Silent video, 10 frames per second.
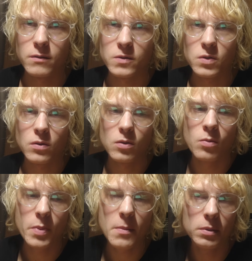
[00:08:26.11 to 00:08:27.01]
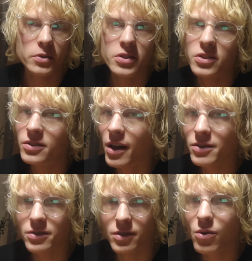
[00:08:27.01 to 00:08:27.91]
So people just
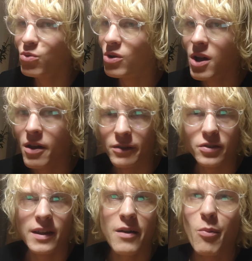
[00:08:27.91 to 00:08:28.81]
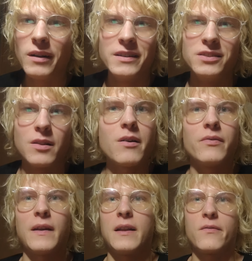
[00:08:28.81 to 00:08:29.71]
doesn't know today what is
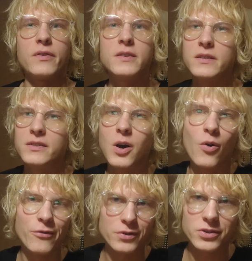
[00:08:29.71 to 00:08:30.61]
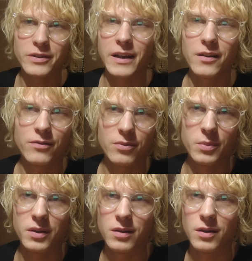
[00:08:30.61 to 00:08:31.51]
love, and this is so frustrating for
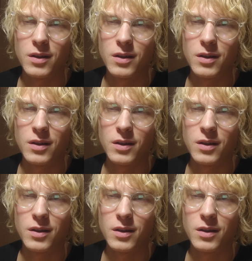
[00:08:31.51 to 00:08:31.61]
me.